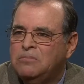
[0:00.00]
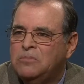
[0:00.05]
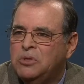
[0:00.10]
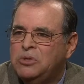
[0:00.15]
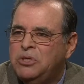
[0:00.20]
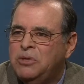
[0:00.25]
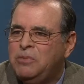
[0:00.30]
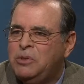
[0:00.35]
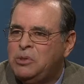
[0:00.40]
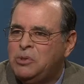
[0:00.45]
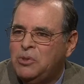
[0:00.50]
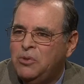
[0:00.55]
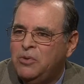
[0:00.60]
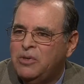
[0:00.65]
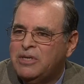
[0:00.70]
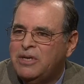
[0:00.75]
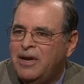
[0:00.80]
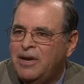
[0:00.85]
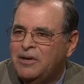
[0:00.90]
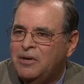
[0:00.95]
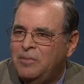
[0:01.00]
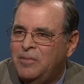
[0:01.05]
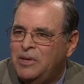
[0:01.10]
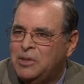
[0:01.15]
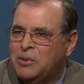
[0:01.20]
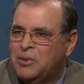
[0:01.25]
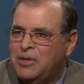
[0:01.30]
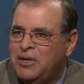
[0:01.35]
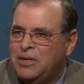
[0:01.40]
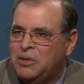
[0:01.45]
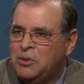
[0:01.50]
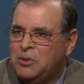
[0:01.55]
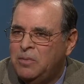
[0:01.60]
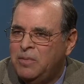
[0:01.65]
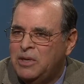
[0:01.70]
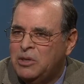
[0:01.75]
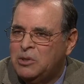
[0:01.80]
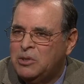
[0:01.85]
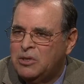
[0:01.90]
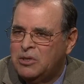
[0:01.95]
the Jimmy Stewart documentary that you
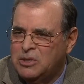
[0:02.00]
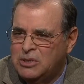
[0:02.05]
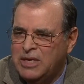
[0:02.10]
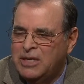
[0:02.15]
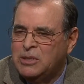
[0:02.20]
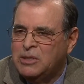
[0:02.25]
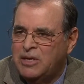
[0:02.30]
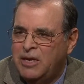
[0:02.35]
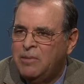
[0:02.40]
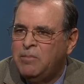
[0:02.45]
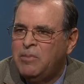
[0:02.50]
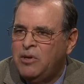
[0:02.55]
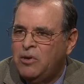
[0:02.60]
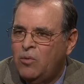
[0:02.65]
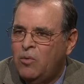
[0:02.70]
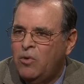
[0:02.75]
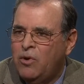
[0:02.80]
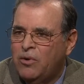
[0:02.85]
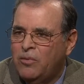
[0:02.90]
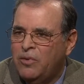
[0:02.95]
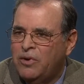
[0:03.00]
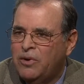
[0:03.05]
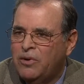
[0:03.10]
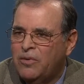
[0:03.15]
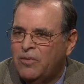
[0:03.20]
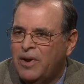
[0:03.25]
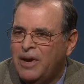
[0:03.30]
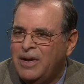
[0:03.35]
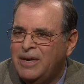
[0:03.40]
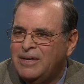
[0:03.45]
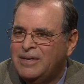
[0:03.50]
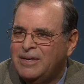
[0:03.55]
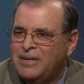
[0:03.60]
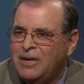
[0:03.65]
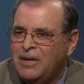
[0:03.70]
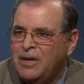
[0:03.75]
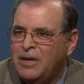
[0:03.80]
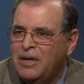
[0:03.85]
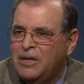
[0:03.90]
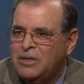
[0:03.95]
mentioned, because that's an Emmy Award winner, right? It was, and
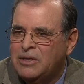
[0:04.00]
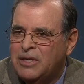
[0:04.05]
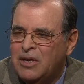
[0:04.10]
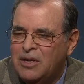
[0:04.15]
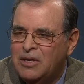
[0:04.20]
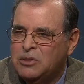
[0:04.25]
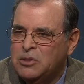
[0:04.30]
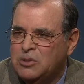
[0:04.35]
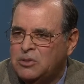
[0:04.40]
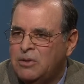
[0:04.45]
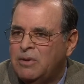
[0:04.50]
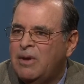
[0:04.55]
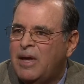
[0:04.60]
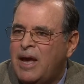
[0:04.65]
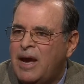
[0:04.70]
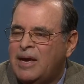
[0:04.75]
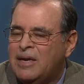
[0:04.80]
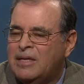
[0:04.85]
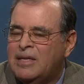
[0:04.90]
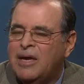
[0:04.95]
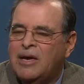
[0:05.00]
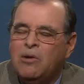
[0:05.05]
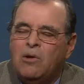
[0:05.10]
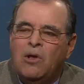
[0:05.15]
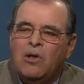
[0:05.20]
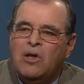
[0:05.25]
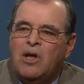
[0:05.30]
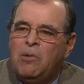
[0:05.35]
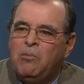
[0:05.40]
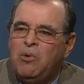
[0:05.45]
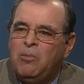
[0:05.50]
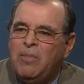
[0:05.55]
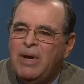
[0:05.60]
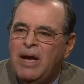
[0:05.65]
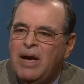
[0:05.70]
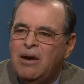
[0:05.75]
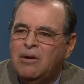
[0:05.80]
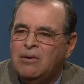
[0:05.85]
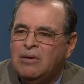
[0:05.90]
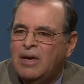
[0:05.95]
yeah. Tell us, how did that all come
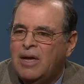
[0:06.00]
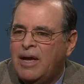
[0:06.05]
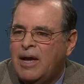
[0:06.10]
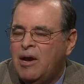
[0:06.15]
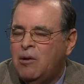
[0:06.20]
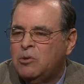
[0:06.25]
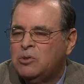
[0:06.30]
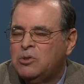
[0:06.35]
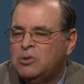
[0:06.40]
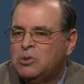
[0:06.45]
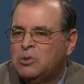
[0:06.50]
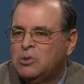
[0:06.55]
about? How was it